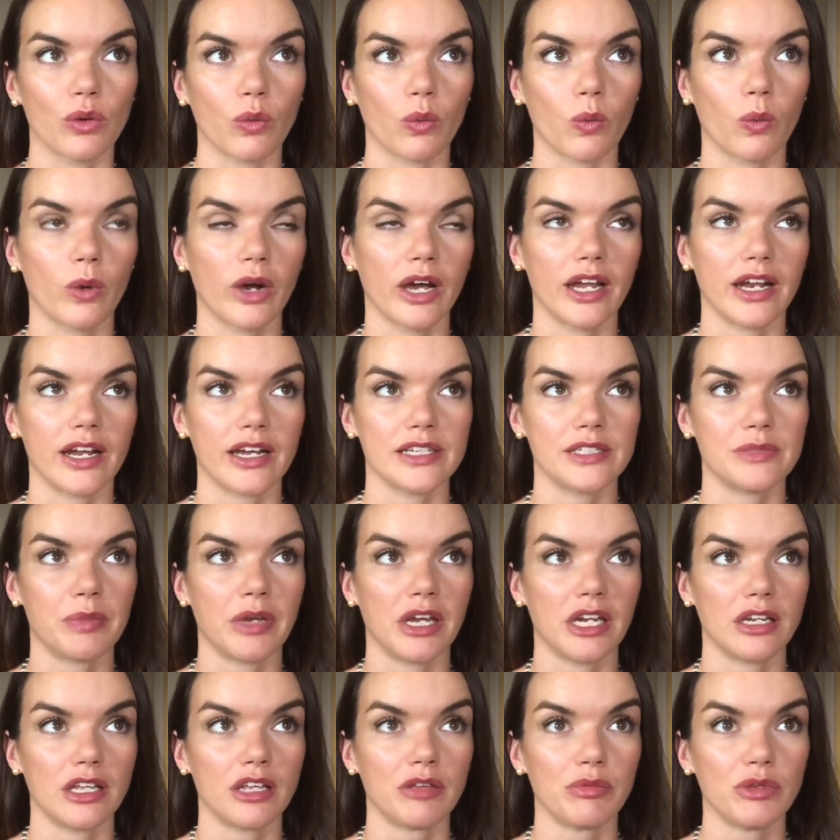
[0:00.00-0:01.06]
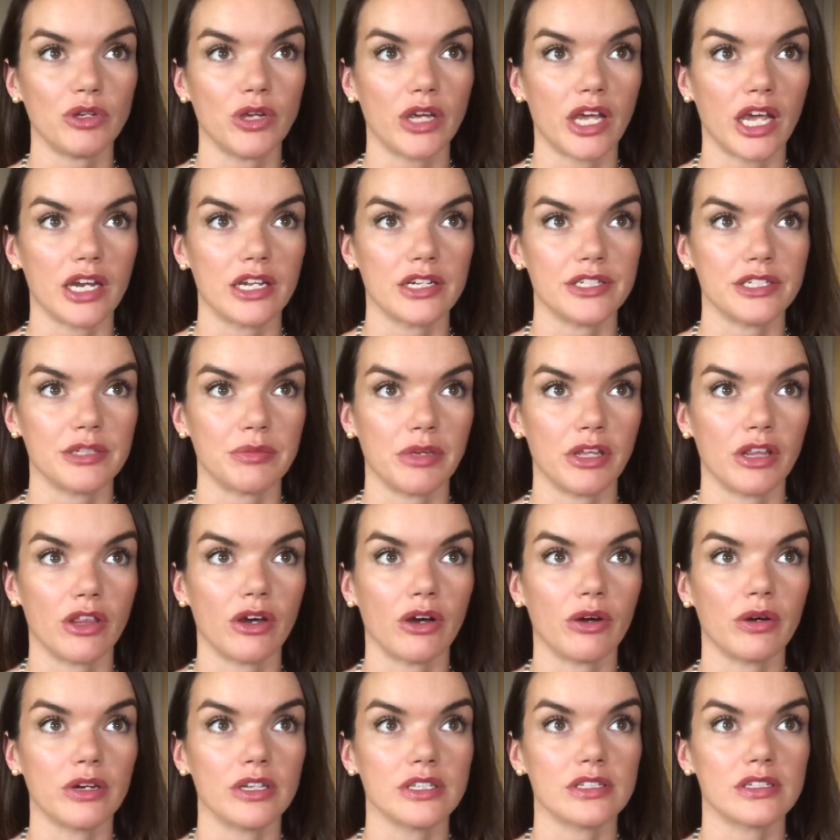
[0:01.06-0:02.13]
What has been communicated to me,
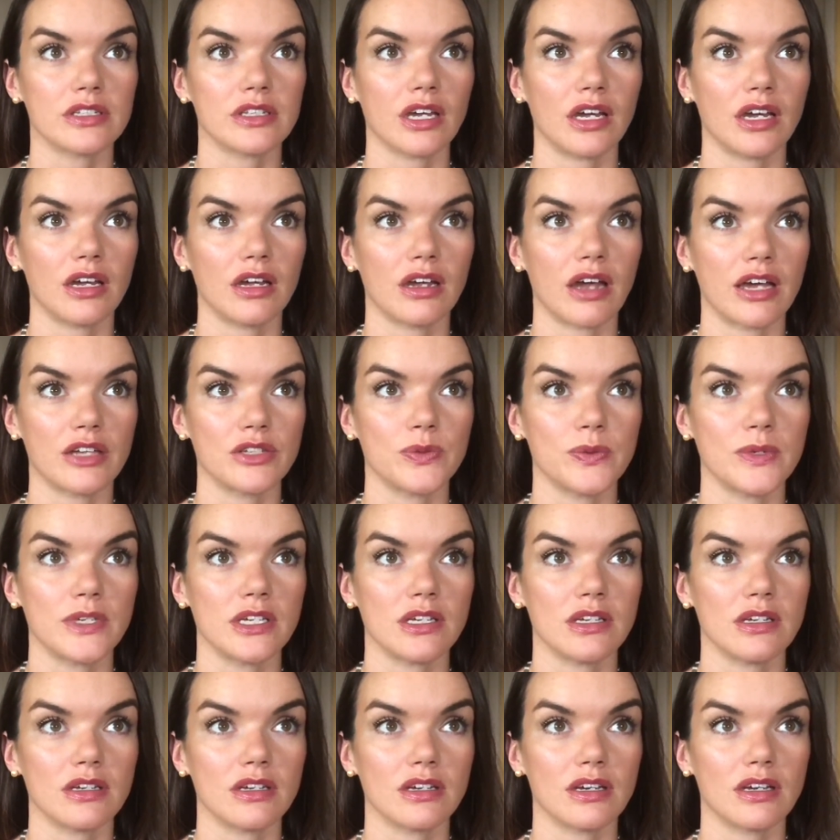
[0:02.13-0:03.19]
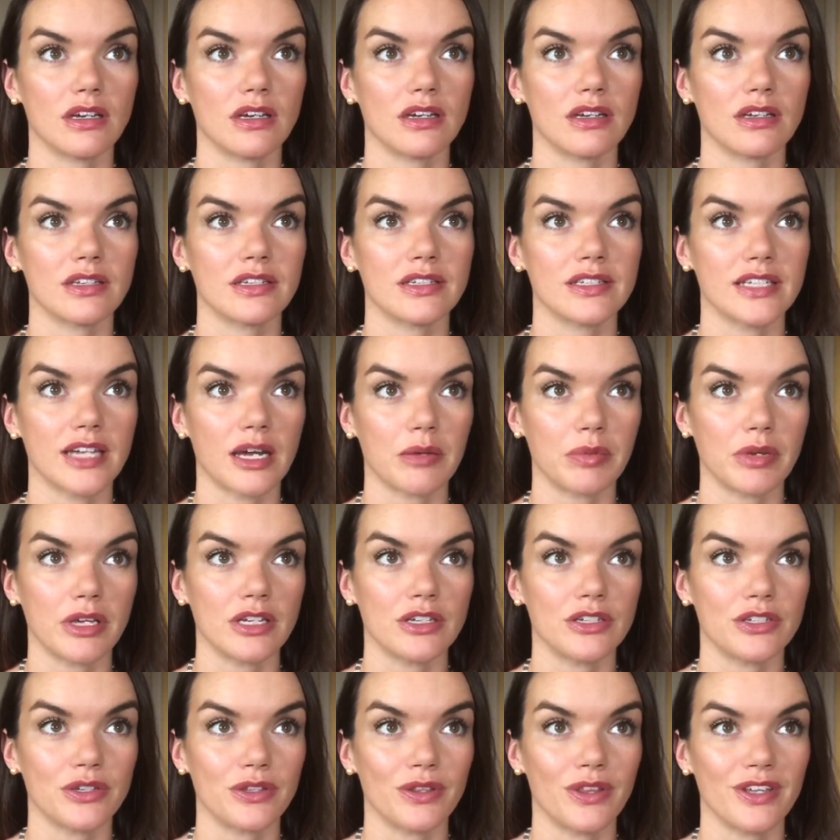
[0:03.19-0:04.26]
though, is that as we step
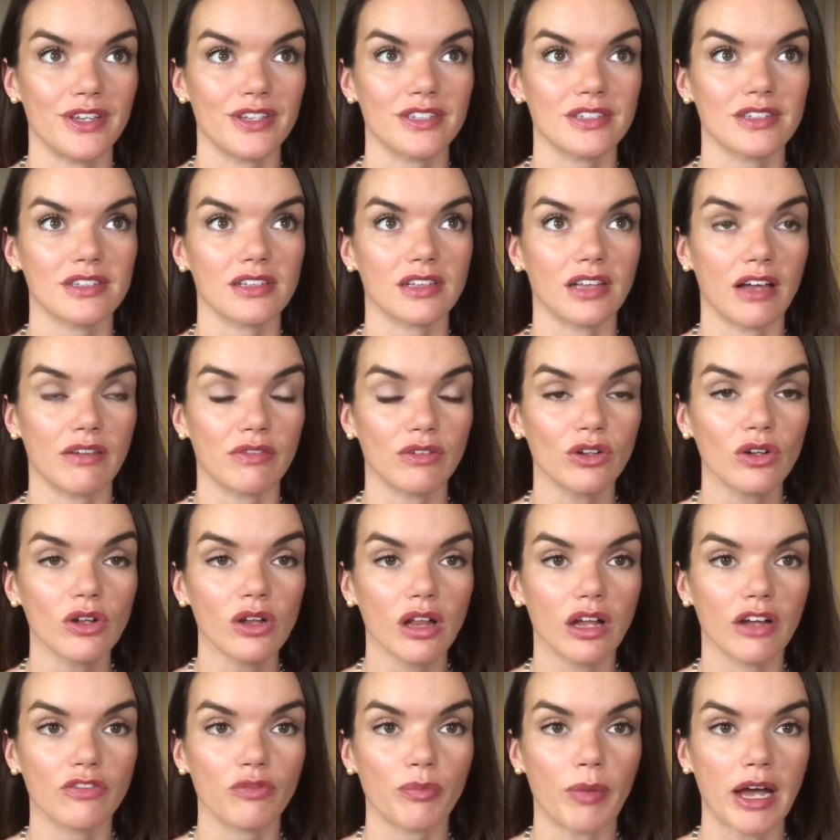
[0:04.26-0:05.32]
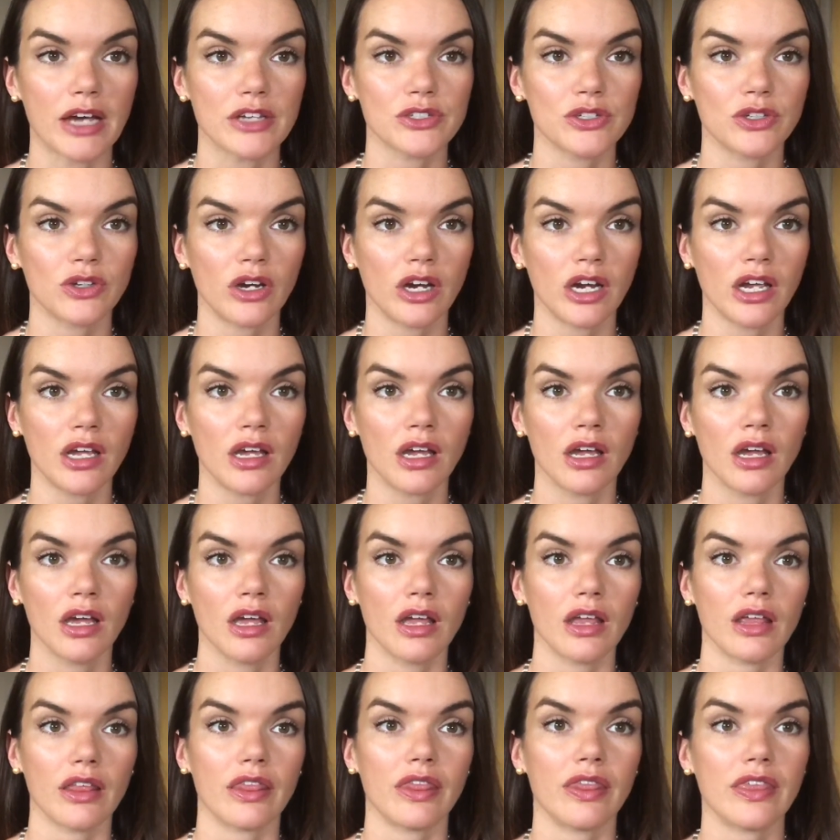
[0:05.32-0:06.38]
into this level of mastery,
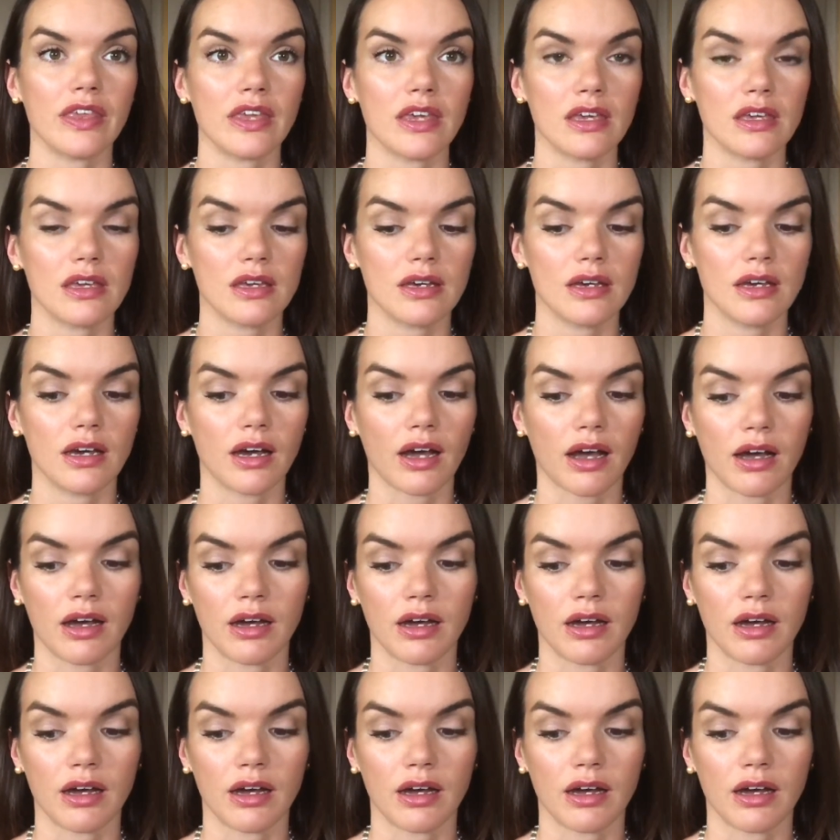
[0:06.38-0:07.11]
the